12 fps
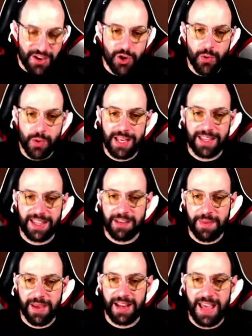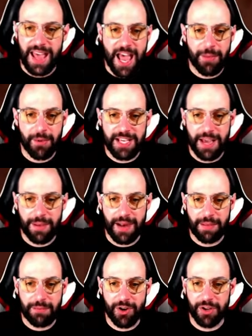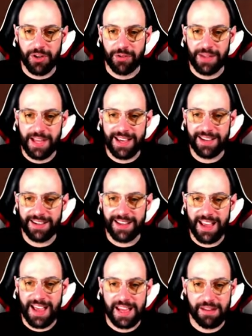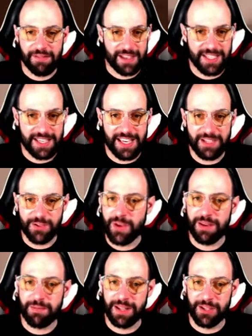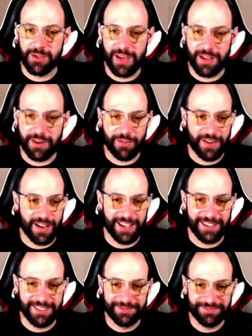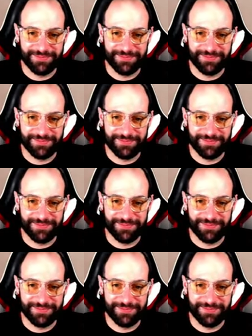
you will get an email every time that I'm going online. And if that's the case, we can play together, Ophelia.